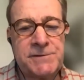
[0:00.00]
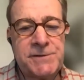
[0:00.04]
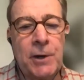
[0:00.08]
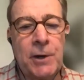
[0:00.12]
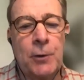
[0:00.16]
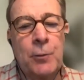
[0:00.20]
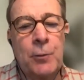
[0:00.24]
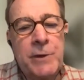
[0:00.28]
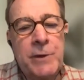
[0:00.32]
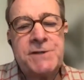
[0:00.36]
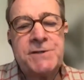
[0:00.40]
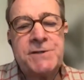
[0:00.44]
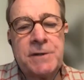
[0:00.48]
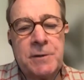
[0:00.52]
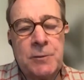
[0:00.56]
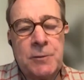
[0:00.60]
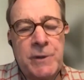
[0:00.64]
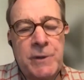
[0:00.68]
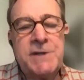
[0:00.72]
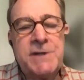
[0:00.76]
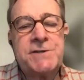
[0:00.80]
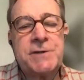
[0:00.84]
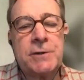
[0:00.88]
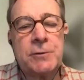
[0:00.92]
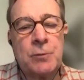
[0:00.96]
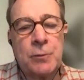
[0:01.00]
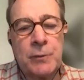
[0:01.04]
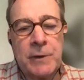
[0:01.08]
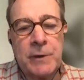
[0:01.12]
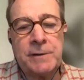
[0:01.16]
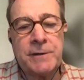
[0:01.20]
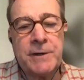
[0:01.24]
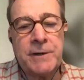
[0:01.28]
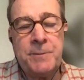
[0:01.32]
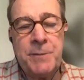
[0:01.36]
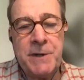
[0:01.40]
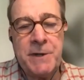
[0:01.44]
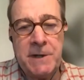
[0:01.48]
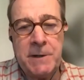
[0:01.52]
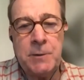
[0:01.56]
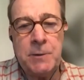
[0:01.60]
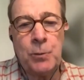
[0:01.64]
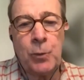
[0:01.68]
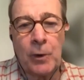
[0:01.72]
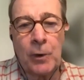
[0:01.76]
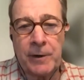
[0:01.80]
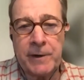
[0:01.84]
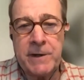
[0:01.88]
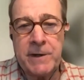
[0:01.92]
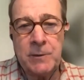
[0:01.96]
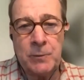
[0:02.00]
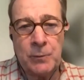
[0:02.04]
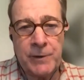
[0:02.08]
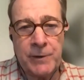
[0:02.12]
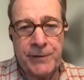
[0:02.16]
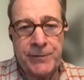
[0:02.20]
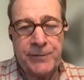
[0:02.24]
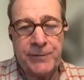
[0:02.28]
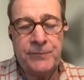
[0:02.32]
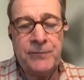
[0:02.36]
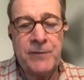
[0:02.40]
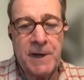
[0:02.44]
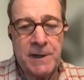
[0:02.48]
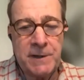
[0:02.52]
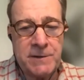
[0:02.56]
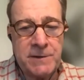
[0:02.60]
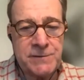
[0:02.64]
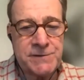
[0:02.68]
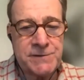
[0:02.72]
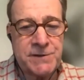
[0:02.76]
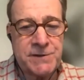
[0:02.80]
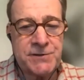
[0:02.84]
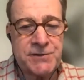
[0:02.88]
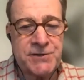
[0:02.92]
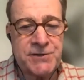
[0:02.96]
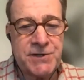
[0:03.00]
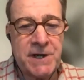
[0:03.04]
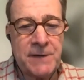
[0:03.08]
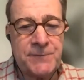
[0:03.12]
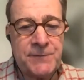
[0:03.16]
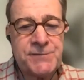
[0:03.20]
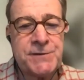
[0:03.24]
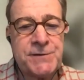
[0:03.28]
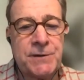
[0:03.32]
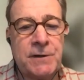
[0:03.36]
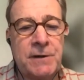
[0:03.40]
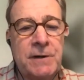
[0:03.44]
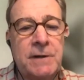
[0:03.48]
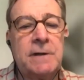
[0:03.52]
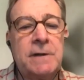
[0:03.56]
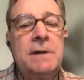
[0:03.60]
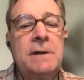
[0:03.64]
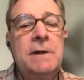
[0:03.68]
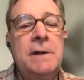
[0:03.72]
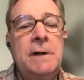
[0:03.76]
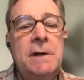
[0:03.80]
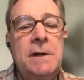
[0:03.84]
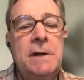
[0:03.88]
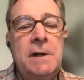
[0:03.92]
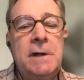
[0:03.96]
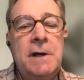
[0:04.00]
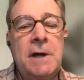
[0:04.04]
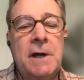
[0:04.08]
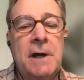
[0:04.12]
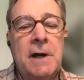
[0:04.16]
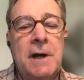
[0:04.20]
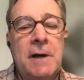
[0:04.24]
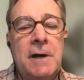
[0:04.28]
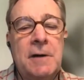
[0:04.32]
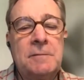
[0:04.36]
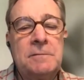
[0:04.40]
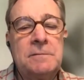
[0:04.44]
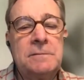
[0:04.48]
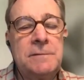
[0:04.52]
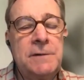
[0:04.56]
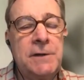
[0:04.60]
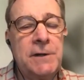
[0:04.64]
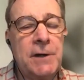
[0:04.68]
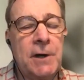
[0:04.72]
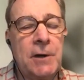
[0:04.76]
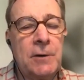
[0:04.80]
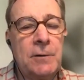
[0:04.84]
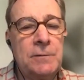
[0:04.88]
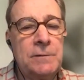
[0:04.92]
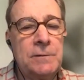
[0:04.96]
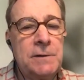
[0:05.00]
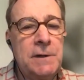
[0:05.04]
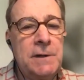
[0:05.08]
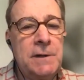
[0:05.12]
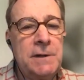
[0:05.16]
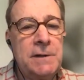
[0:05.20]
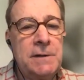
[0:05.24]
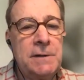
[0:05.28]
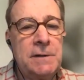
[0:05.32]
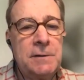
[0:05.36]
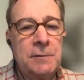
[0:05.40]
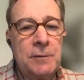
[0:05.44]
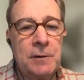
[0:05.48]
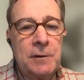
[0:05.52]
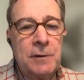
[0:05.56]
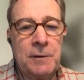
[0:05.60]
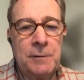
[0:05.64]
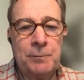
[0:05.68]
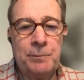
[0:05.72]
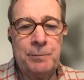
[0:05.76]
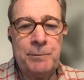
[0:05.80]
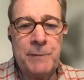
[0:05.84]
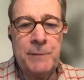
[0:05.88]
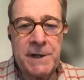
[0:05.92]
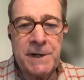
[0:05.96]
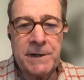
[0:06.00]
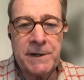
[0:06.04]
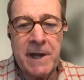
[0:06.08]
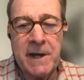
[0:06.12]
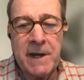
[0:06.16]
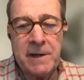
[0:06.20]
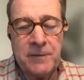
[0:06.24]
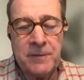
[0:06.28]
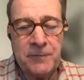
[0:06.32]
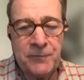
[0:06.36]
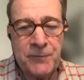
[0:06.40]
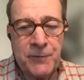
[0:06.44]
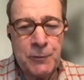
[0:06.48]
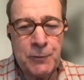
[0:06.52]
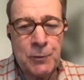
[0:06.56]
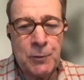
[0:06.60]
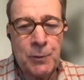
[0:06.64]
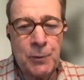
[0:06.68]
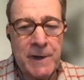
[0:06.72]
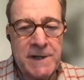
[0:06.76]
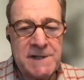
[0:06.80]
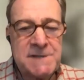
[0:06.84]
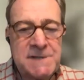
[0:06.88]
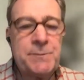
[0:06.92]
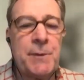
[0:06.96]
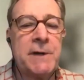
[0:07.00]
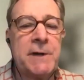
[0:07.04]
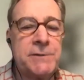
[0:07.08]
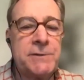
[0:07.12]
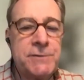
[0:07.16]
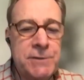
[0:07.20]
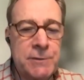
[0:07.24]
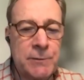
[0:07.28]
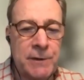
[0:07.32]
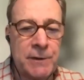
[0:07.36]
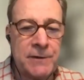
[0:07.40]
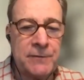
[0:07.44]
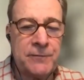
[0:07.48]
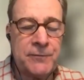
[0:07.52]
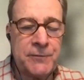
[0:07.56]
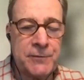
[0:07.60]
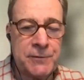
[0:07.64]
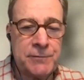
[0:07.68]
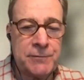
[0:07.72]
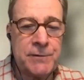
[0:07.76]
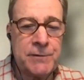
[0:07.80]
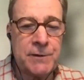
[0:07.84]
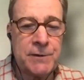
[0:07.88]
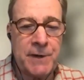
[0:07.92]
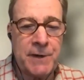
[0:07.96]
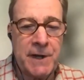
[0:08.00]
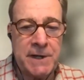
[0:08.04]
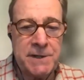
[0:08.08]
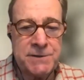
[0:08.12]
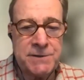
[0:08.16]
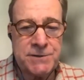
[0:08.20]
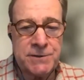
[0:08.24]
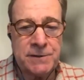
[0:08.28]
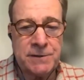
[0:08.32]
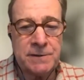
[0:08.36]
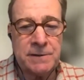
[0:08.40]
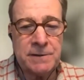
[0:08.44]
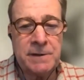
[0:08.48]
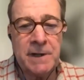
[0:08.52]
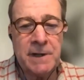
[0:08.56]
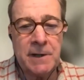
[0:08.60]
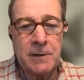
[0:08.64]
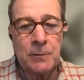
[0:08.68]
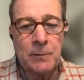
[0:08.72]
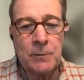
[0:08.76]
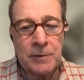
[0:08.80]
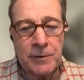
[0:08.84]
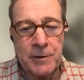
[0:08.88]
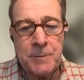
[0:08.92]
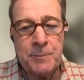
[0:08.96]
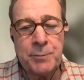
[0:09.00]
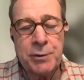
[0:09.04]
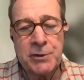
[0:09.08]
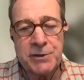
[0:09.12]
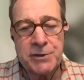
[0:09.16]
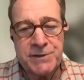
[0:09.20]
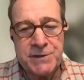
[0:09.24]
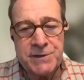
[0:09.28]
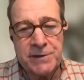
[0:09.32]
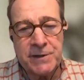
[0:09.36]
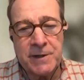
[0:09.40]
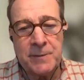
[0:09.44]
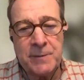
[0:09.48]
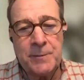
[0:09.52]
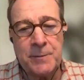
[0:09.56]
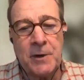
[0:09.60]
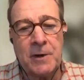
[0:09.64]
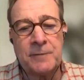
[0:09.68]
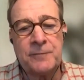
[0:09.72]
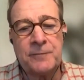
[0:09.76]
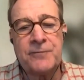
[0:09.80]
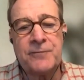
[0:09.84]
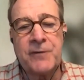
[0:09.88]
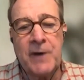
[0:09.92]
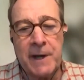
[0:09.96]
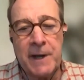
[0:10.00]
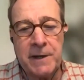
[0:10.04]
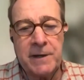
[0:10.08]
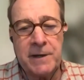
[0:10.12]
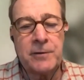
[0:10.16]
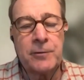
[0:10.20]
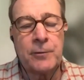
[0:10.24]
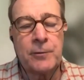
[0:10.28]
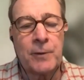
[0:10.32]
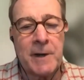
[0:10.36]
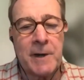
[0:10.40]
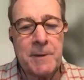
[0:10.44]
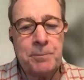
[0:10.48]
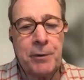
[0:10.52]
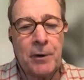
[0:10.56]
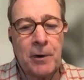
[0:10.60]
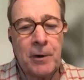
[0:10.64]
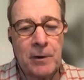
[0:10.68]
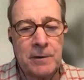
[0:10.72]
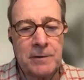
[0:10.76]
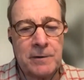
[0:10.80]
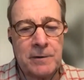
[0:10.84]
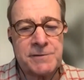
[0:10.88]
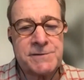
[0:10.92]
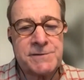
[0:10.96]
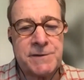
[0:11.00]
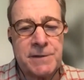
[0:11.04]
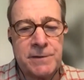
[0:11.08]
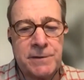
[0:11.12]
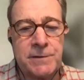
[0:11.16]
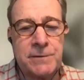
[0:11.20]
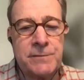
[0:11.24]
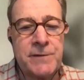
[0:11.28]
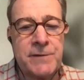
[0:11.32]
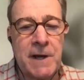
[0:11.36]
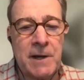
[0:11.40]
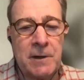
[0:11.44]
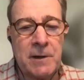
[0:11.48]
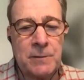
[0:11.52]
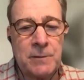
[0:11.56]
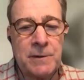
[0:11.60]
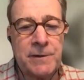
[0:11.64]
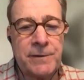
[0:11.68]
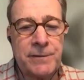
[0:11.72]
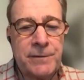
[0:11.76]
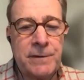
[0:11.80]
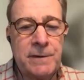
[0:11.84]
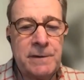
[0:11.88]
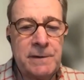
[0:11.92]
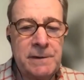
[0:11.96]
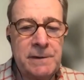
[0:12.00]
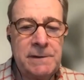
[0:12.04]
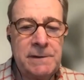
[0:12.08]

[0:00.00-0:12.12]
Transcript: so we should we should really be working with venues and chefs on uh, you know mitigating food waste by doing food donation and really pushing 100%. them on mm-hmm. finding the right partners to do that with. Yeah.